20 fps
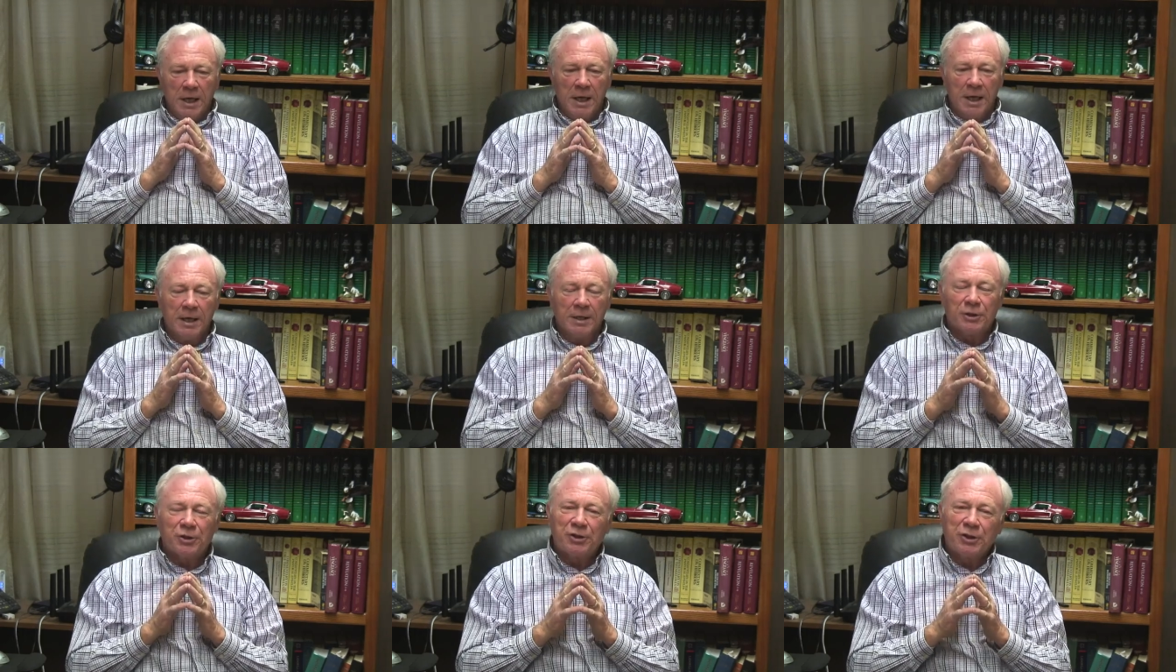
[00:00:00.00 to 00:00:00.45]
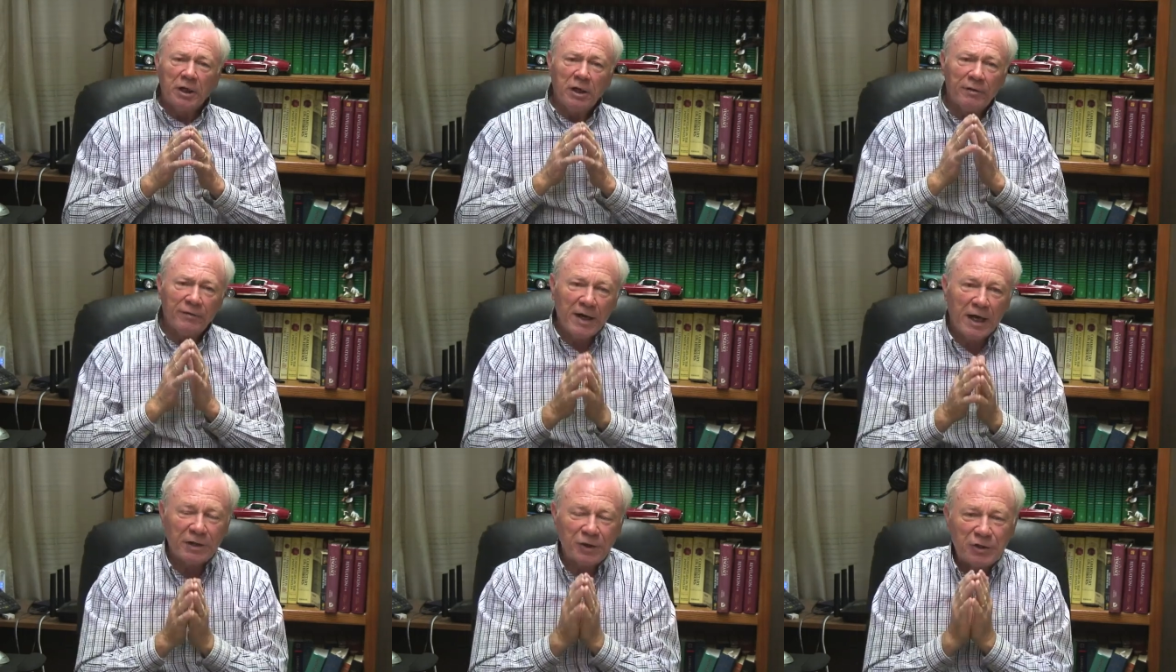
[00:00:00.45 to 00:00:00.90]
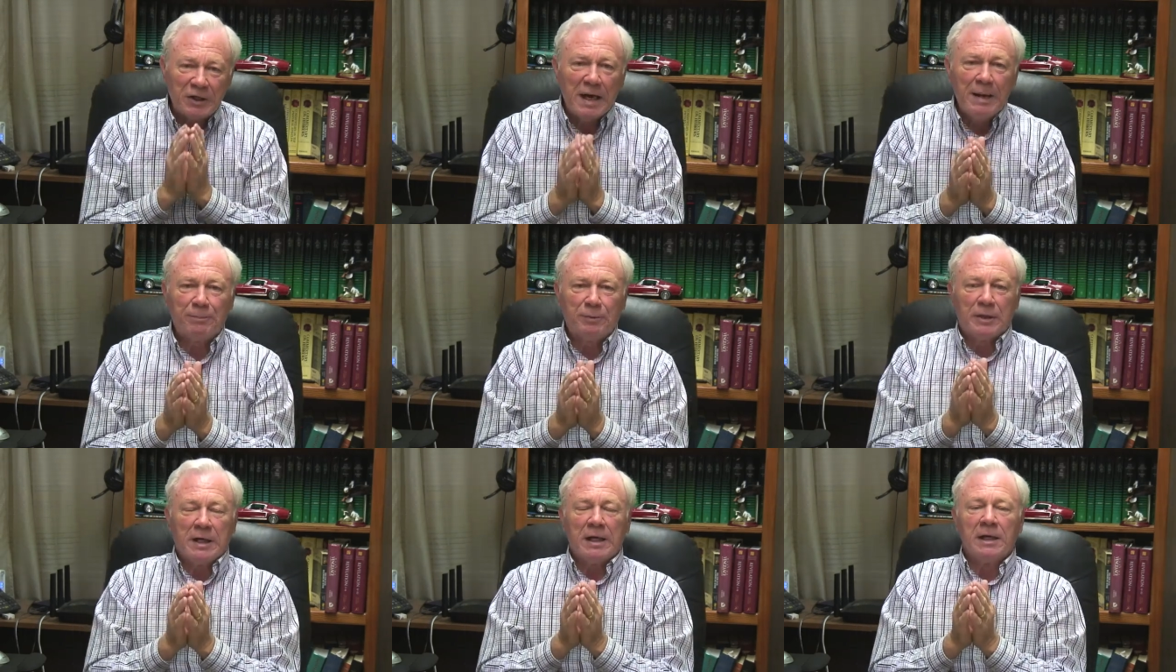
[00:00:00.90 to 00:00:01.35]
Instead of
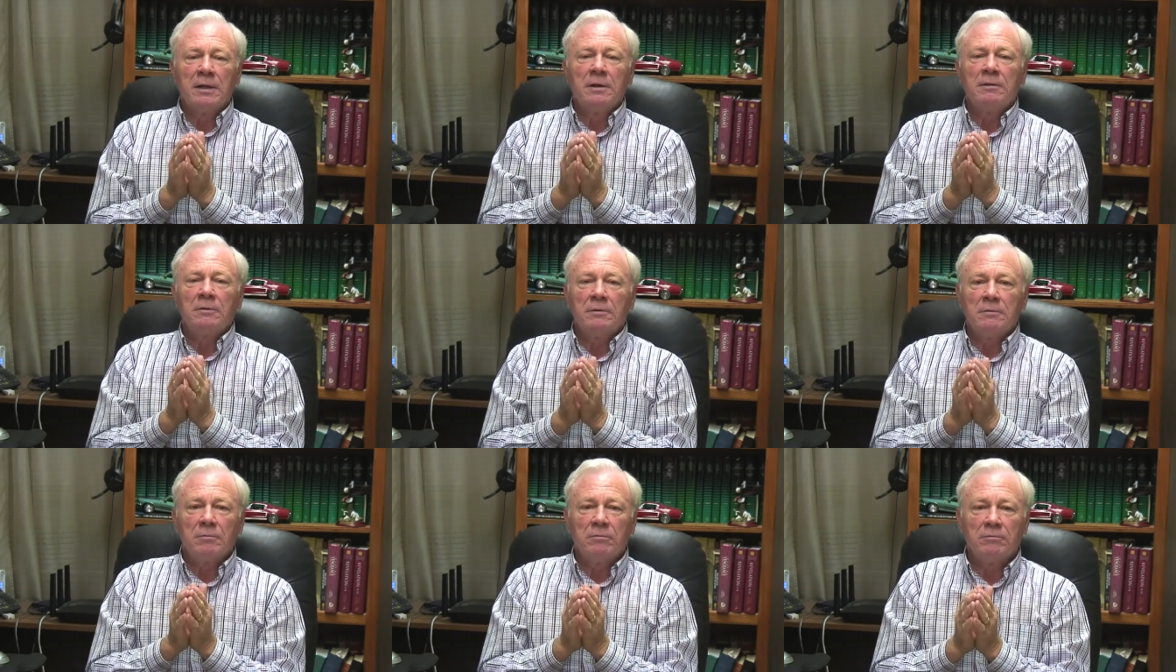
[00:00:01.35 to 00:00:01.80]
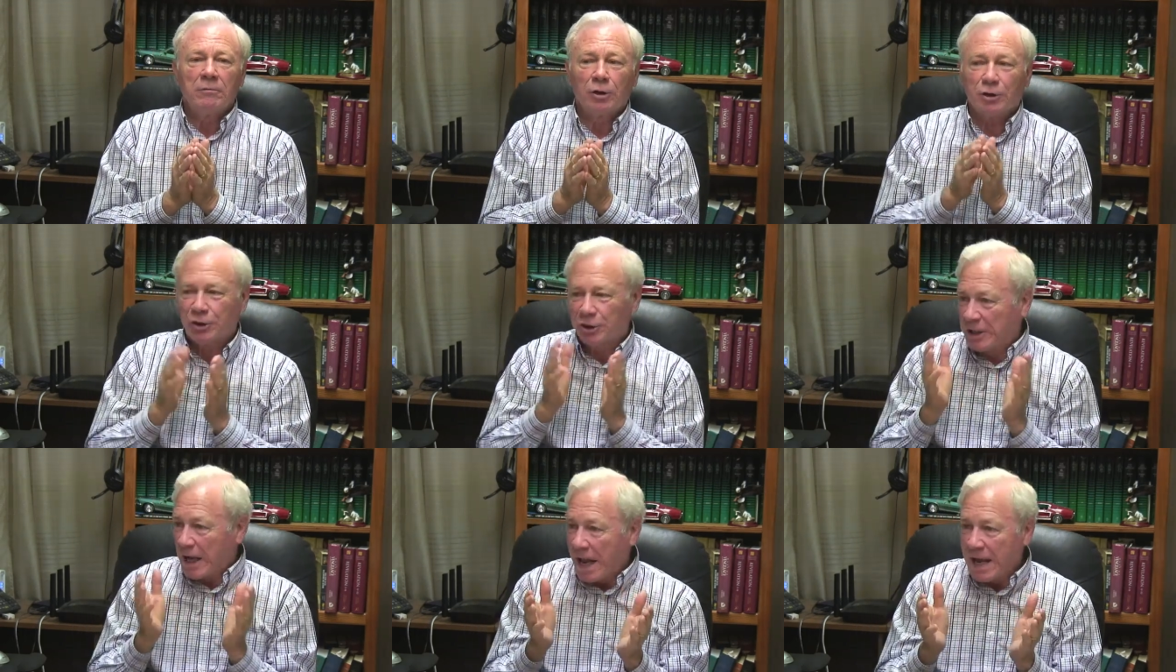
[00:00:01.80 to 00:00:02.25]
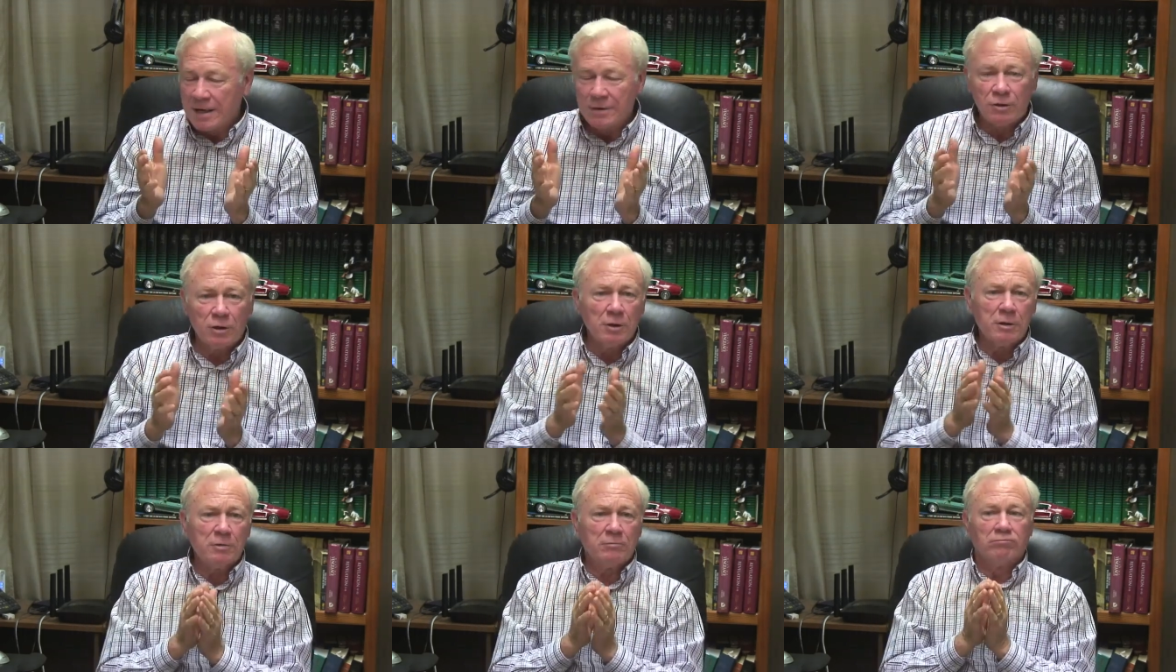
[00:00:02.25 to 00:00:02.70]
accepting the
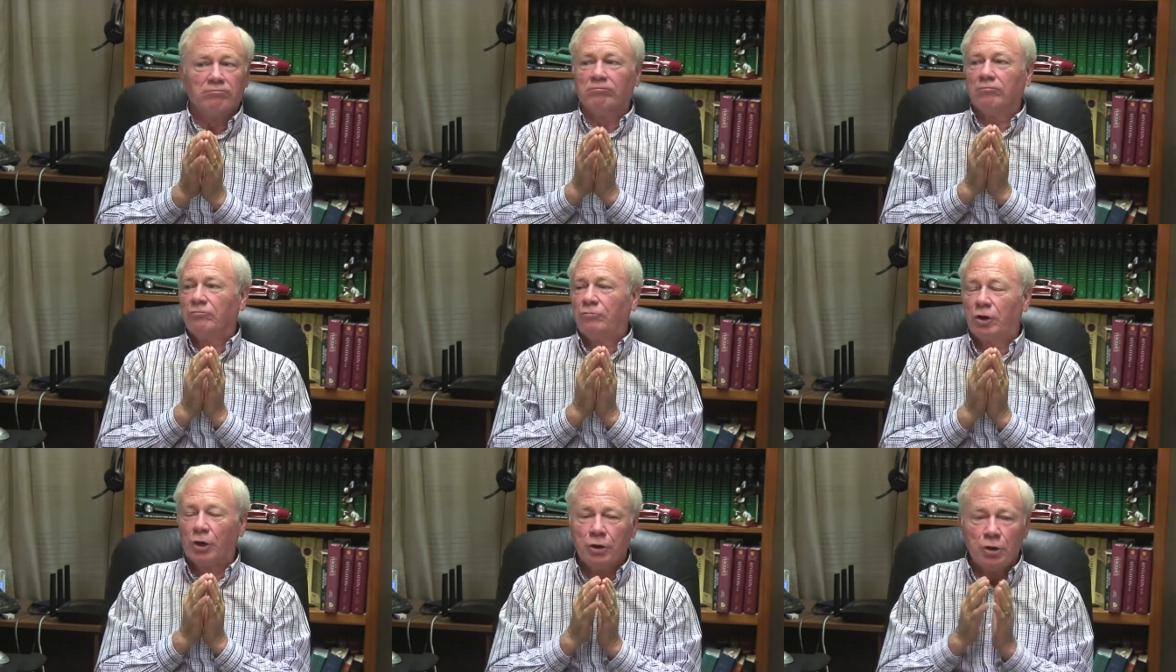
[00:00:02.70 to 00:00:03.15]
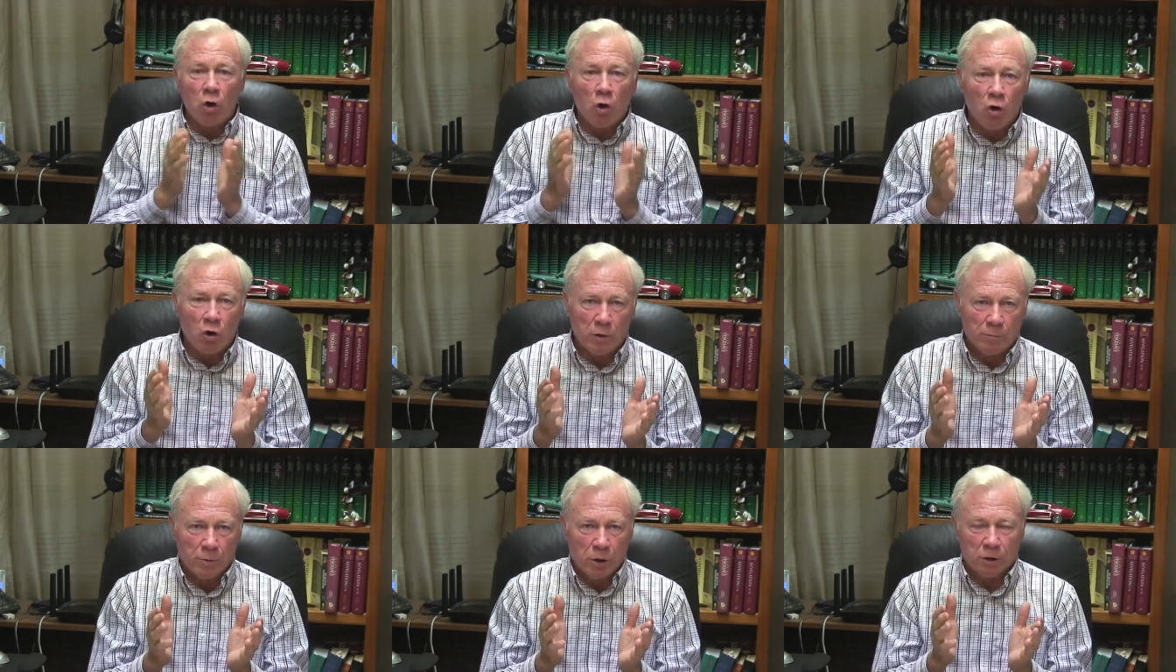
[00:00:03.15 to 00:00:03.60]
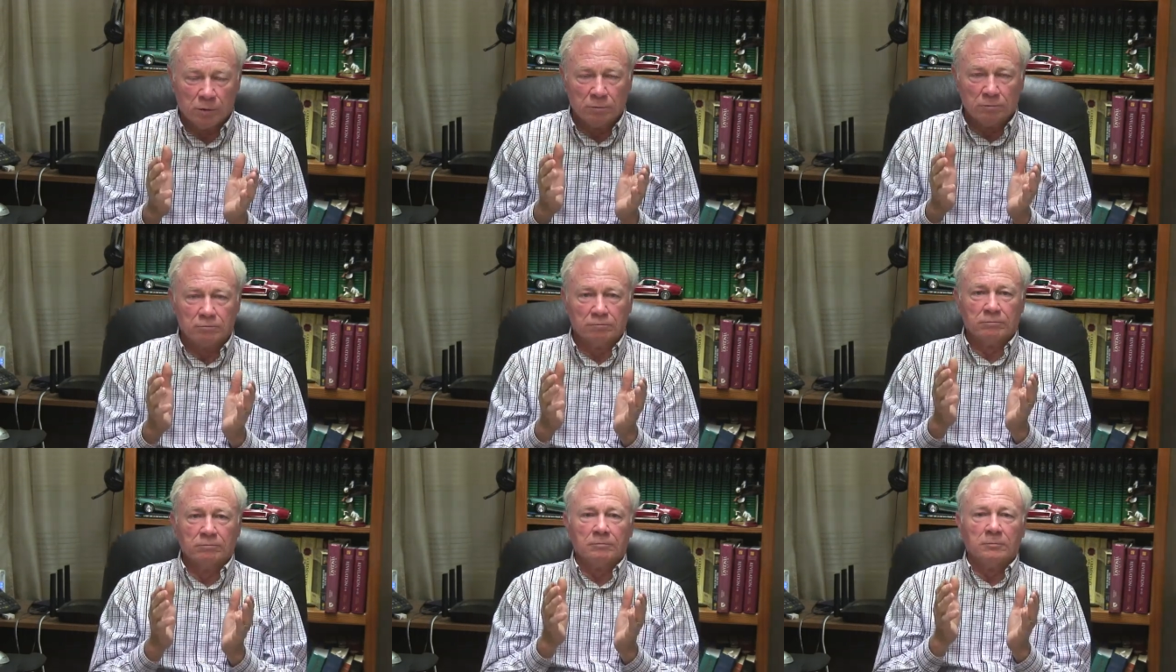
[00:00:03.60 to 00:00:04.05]
standard, the normal,
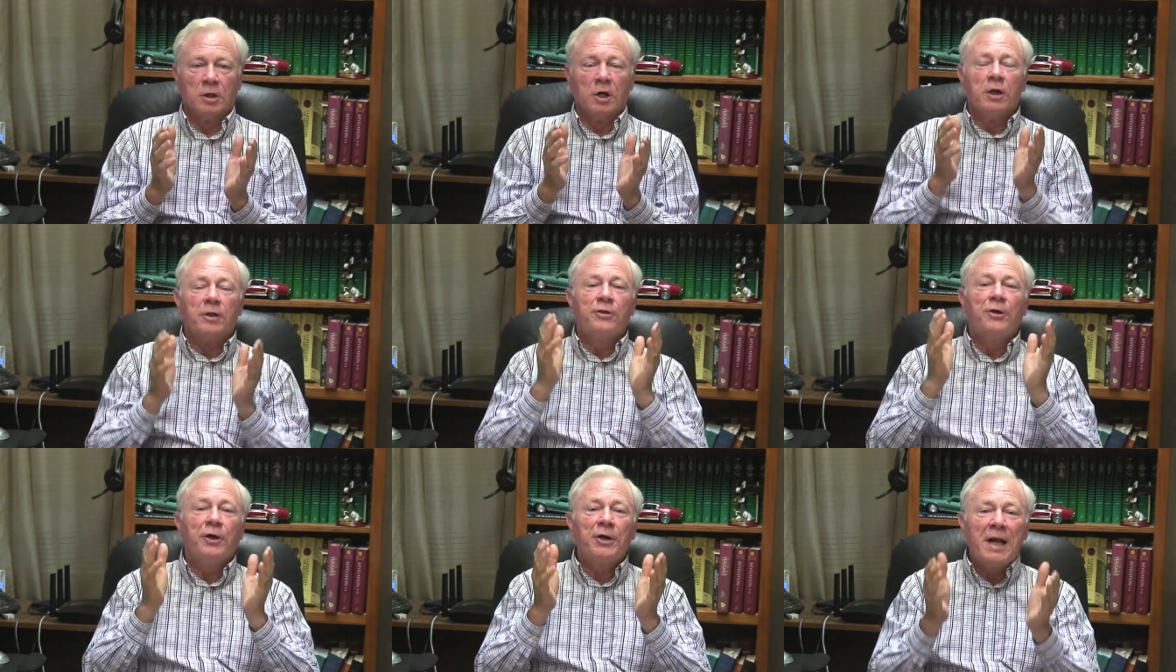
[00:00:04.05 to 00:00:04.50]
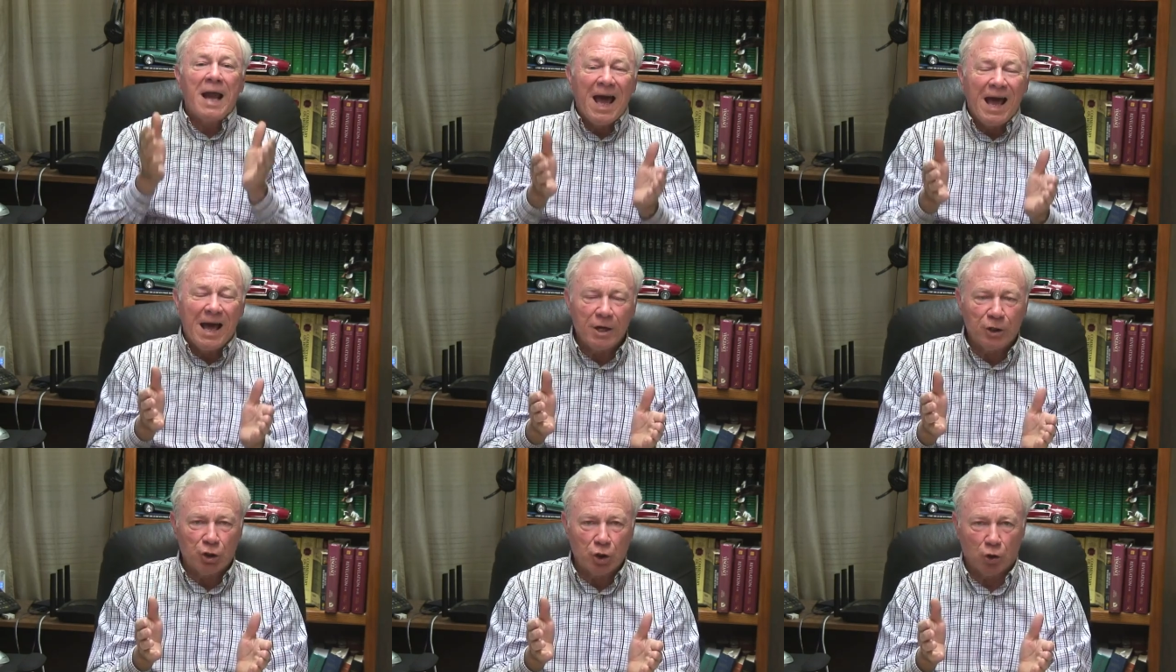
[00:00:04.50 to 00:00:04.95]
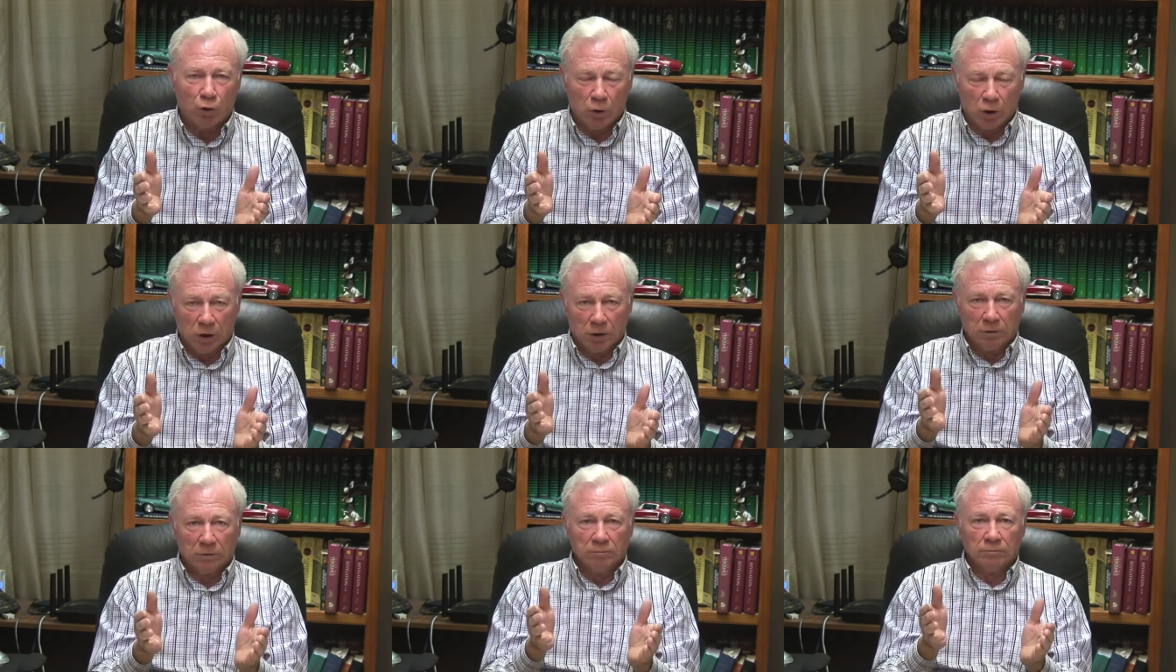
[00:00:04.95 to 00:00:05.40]
the
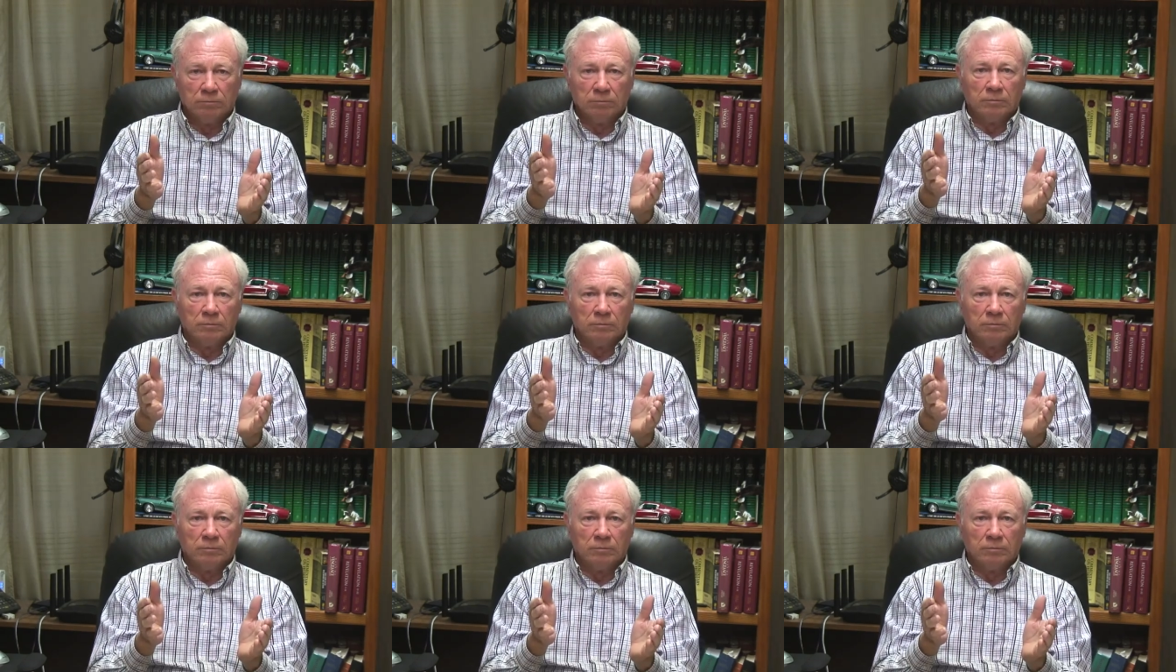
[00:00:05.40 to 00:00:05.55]
natural,